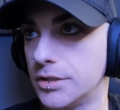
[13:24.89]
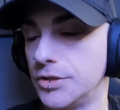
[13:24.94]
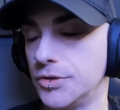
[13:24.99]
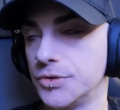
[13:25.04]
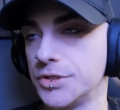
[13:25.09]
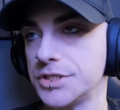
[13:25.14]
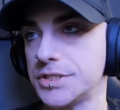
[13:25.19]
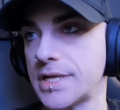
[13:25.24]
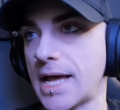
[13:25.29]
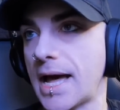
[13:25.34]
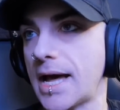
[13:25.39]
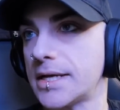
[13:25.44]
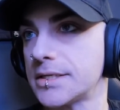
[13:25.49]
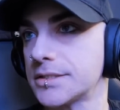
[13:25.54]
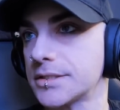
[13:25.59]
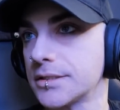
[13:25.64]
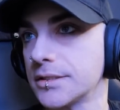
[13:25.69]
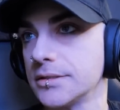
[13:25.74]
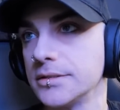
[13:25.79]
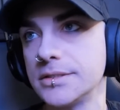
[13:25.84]
You just
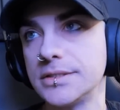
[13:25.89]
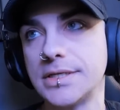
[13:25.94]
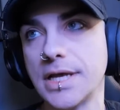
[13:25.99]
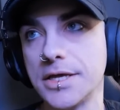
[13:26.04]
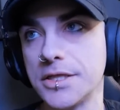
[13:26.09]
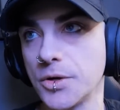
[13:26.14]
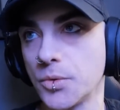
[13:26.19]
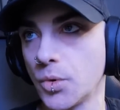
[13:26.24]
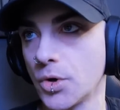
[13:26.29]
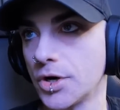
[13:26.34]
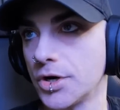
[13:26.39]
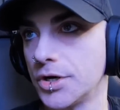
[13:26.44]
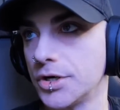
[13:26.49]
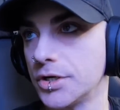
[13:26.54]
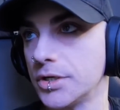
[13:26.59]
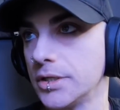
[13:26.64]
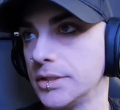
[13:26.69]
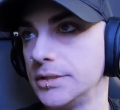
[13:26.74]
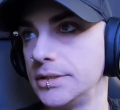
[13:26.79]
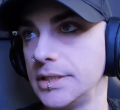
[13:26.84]
ask, say the
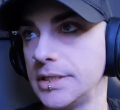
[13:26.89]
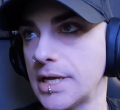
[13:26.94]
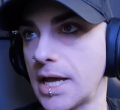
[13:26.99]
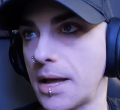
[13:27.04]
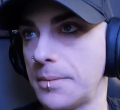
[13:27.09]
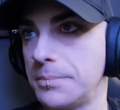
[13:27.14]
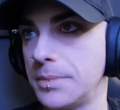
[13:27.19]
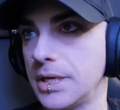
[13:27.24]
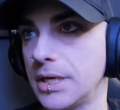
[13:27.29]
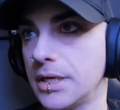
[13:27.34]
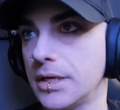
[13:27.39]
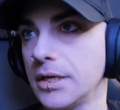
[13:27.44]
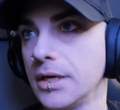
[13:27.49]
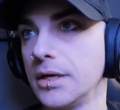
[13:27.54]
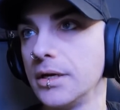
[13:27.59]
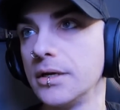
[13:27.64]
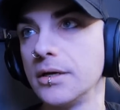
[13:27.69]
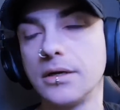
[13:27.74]
word, DM me,